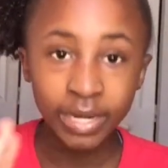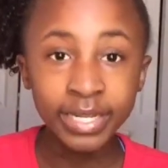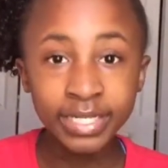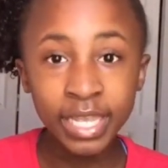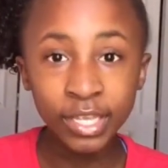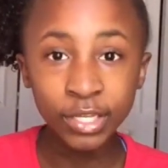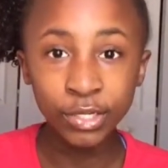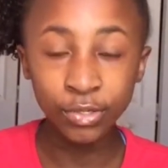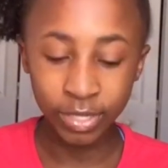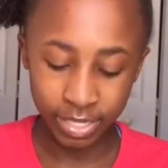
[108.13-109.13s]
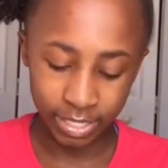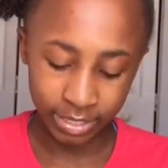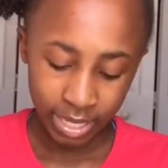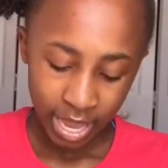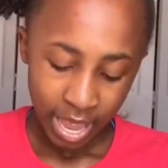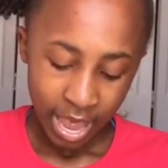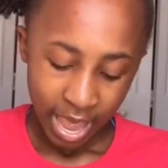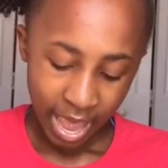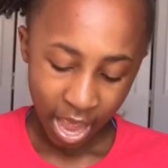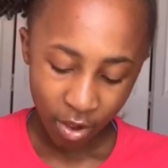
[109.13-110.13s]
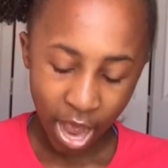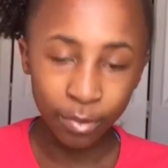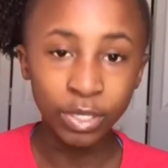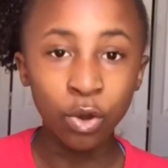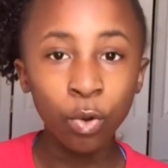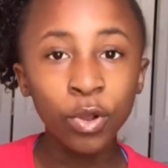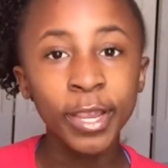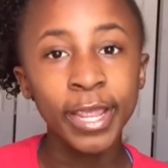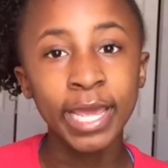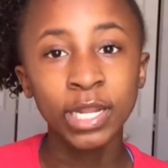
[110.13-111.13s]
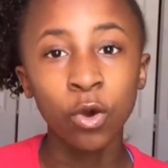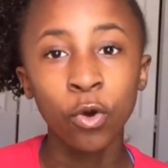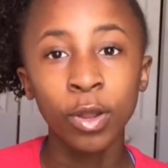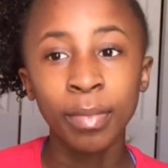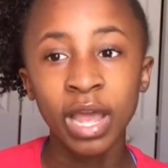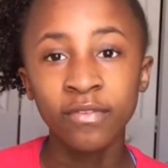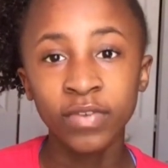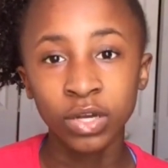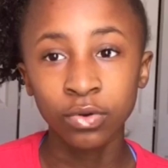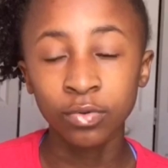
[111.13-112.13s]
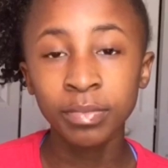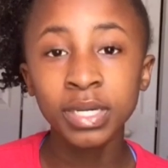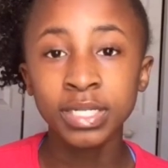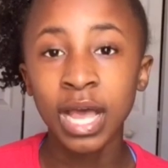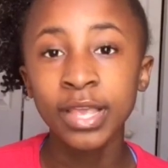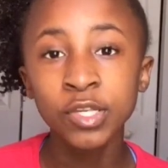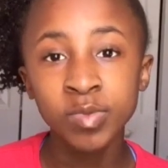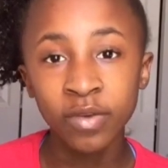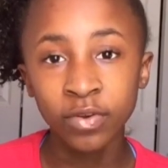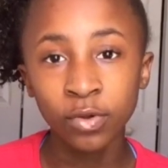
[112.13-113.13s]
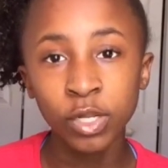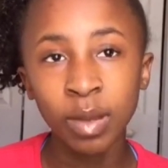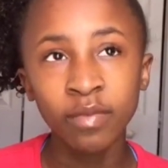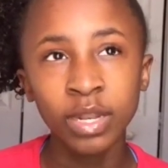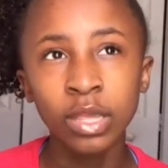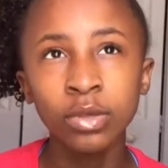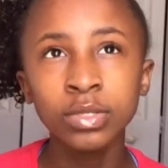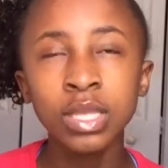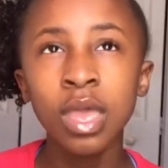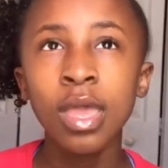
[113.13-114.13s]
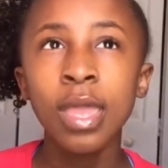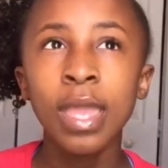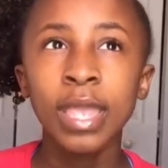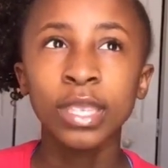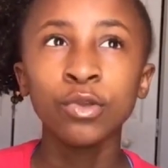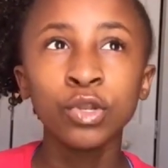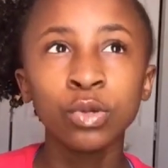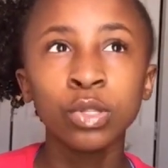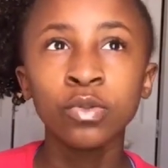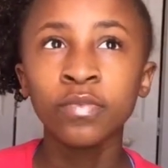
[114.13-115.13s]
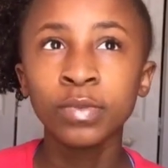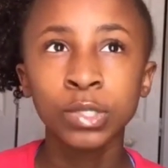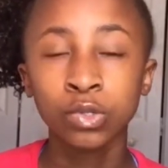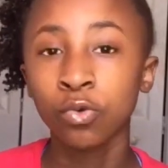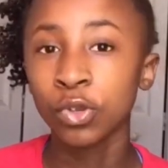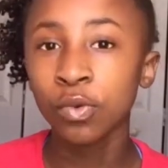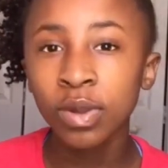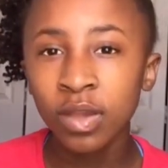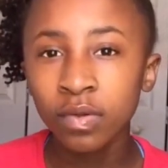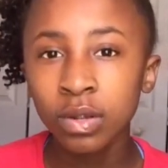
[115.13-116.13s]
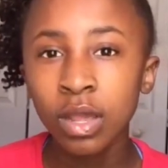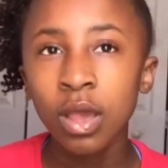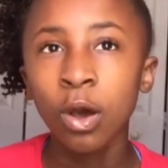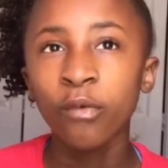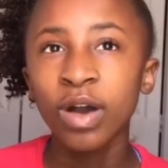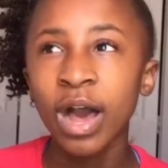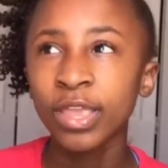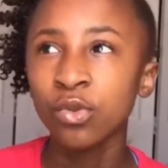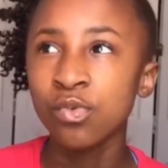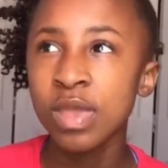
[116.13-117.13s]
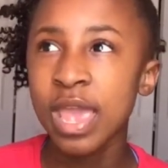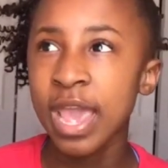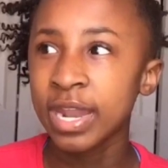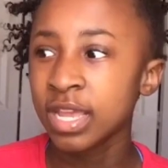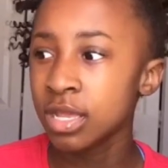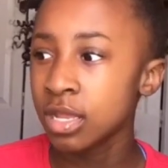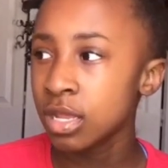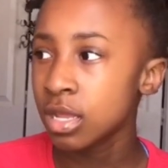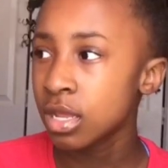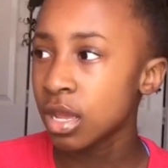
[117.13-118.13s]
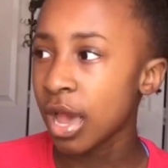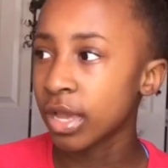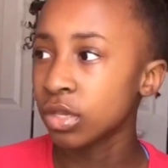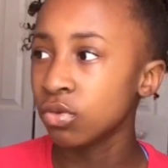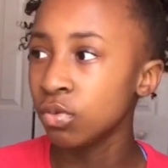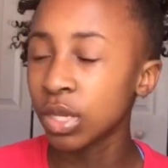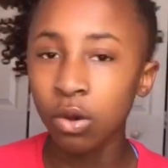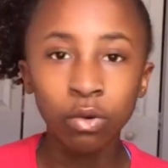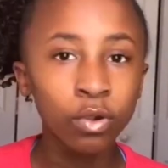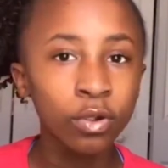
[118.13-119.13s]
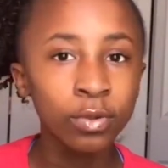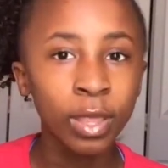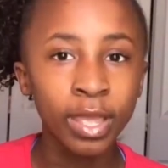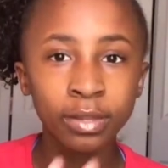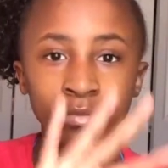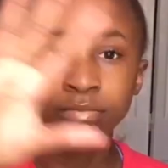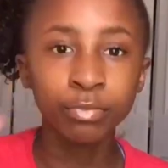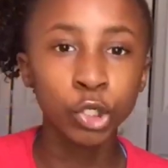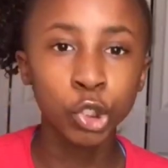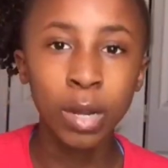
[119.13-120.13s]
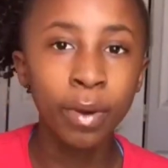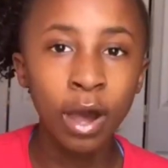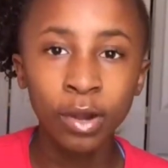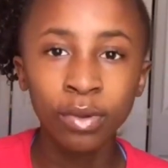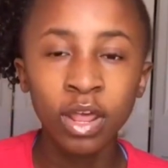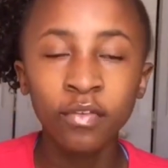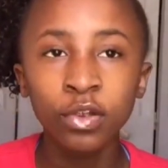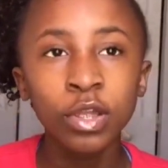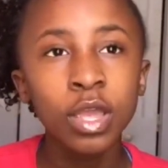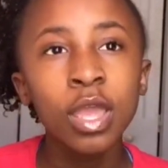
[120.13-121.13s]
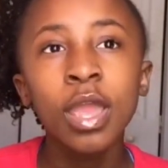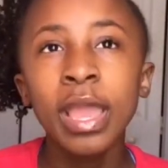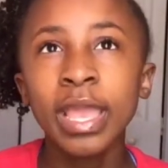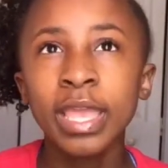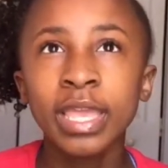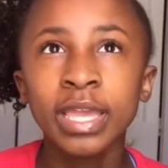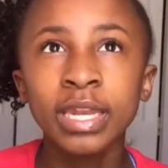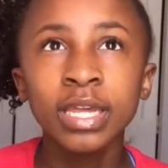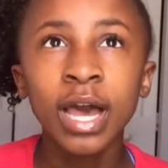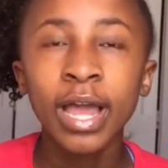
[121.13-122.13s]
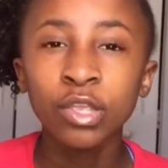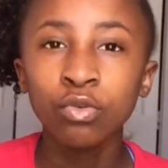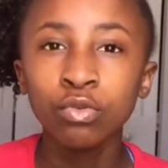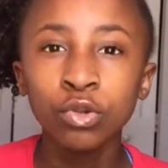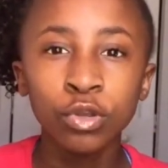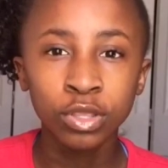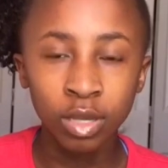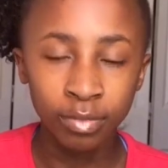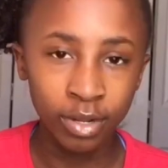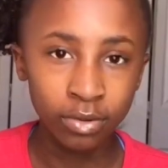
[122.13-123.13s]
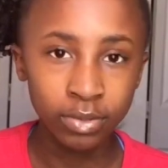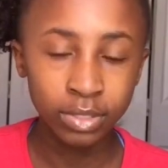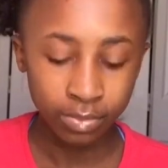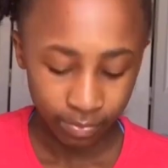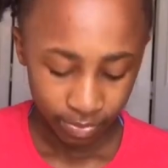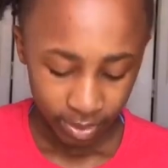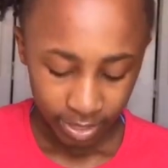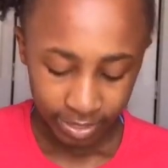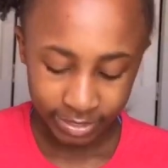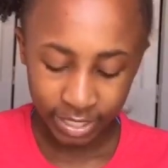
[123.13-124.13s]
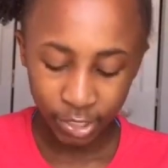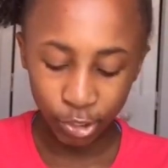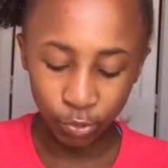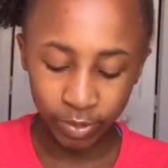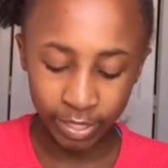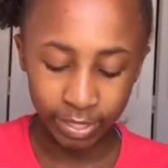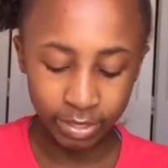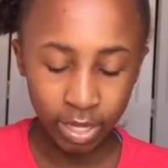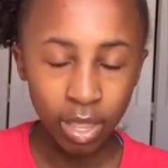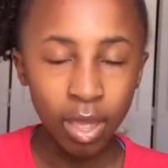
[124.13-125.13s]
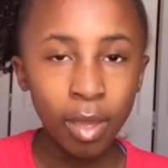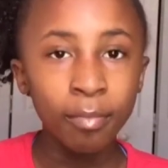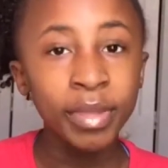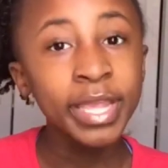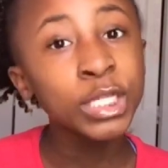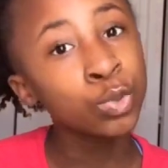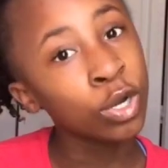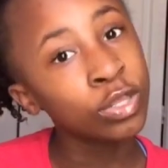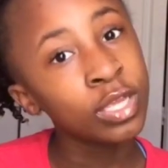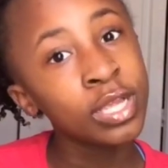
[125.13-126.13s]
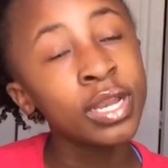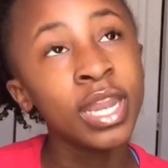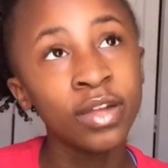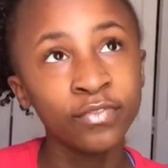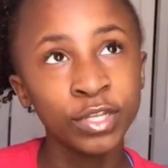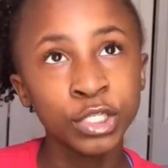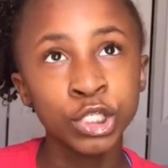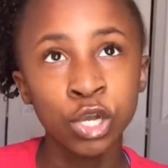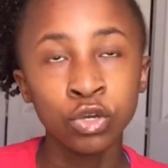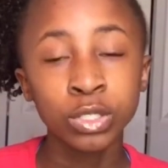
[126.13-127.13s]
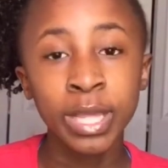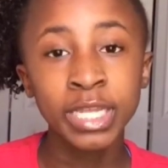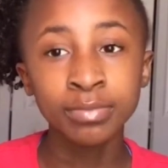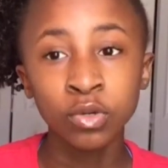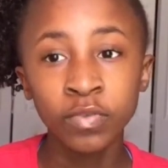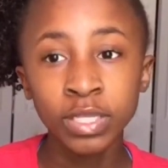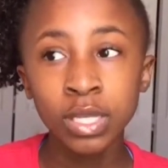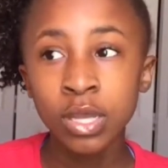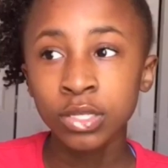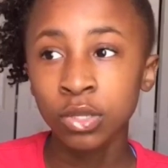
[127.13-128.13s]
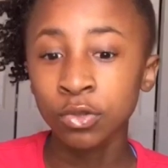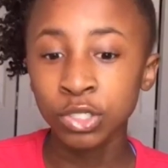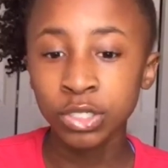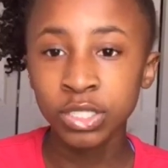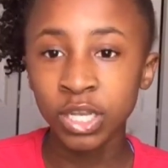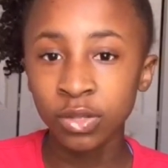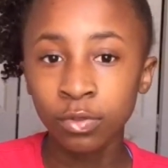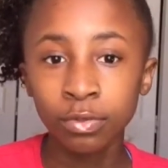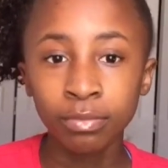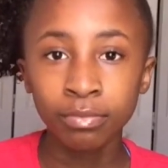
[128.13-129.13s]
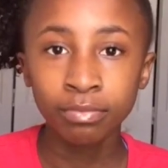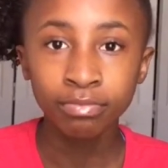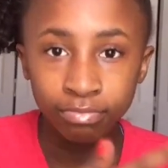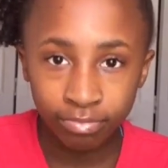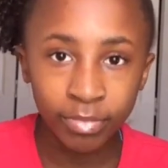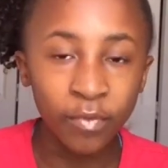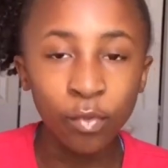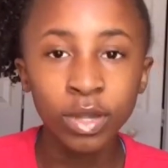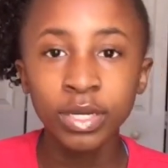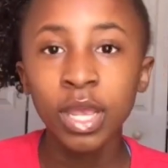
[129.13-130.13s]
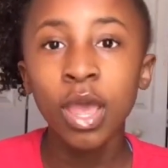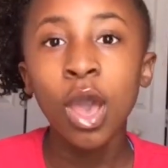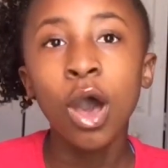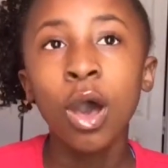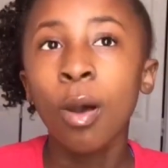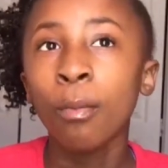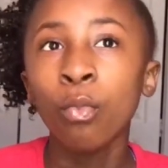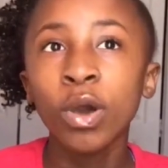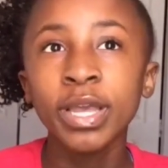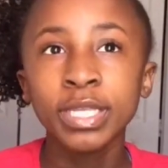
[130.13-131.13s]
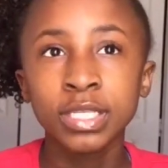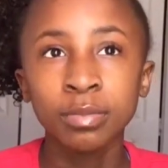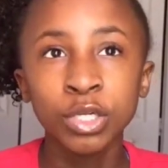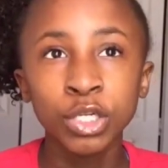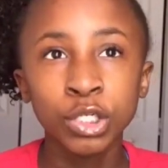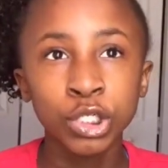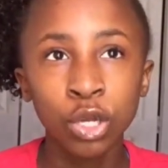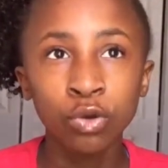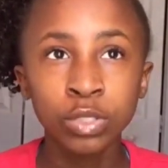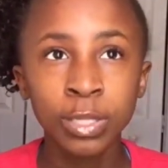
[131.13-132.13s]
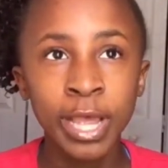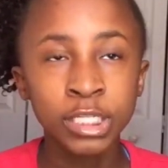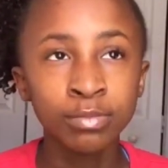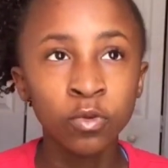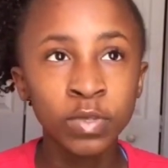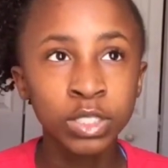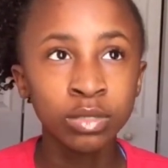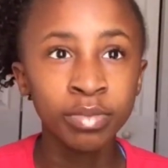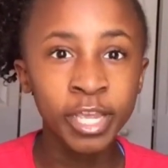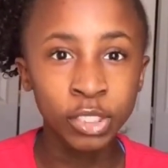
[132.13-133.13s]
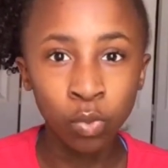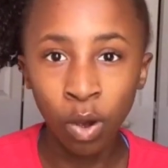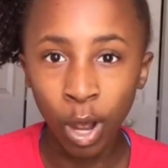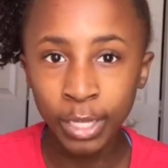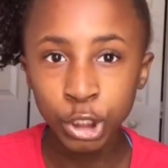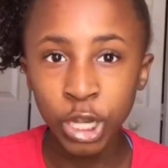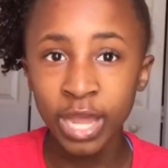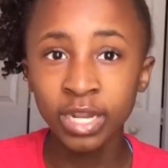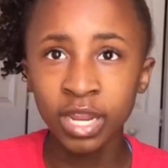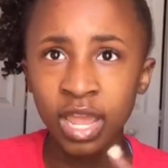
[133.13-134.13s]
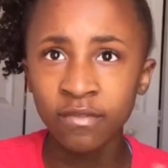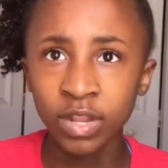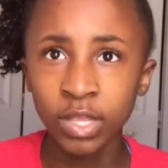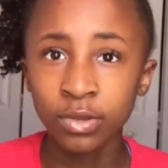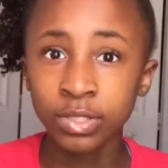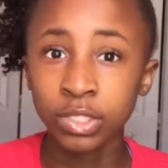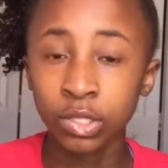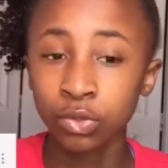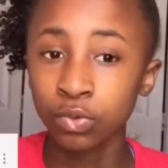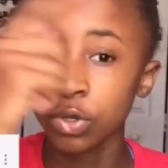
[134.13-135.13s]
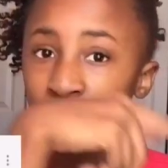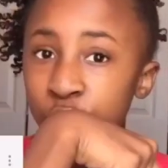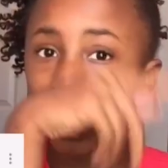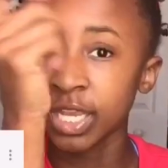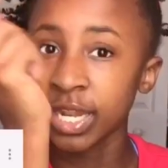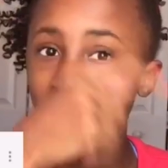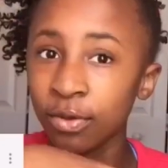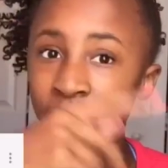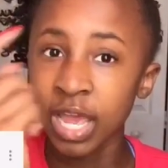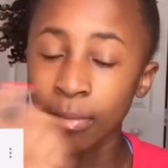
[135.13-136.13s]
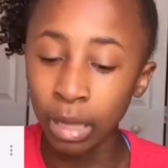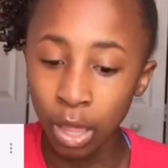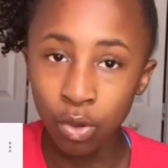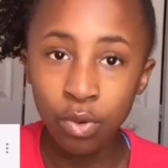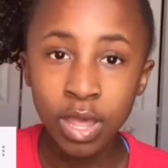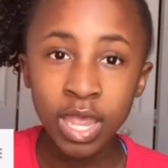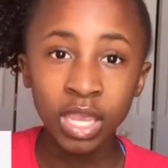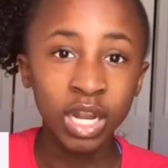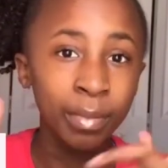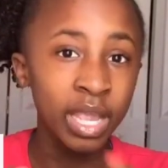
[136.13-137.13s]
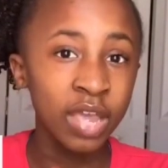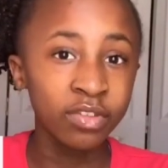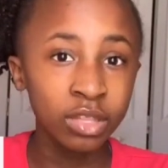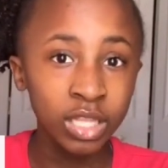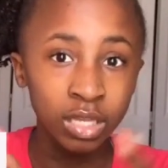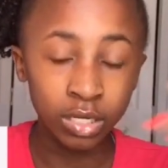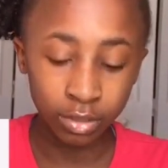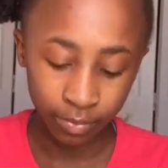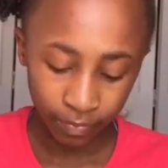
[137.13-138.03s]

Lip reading: Next thing you do is how I record and edit on my phone, because I use my phone to do my videos. And you could do a little tutorial, whatever, of how you edit, how you record, like tripod or whatever, and how you do thumbnails. Next thing you can do is binge-worthy Netflix shows / movies. So you can just tell everyone what is some good shows / movies to binge watch. I did that video, so go check it out down below, and I might have it linked.